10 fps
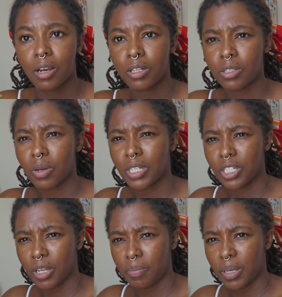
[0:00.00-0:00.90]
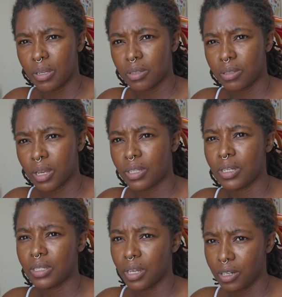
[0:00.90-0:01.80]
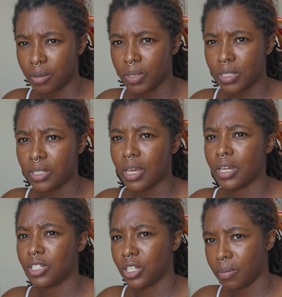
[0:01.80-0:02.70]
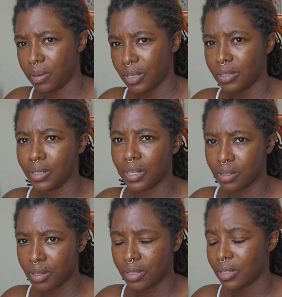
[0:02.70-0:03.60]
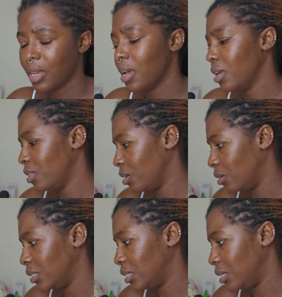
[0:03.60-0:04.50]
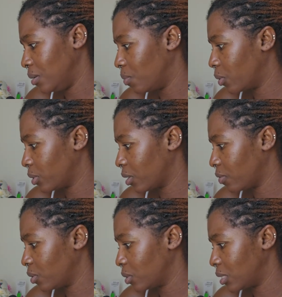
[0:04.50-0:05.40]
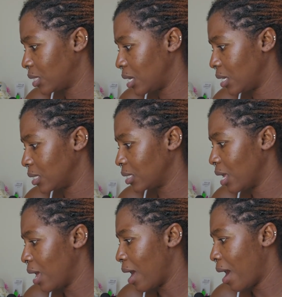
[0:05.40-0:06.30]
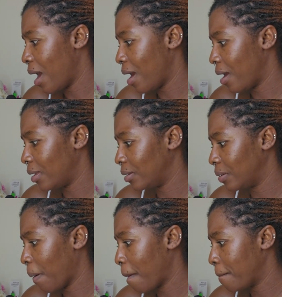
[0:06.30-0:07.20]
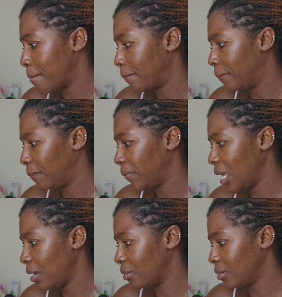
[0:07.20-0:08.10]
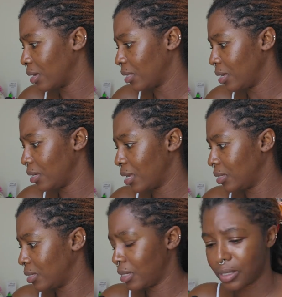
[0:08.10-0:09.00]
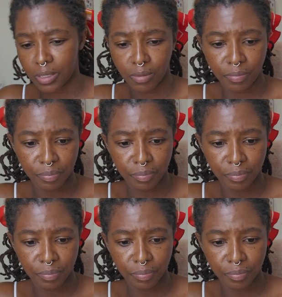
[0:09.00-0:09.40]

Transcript: also a JPS, I think it's NWC and JPS letters. They're going to need both of those things. And yeah, I think that is it.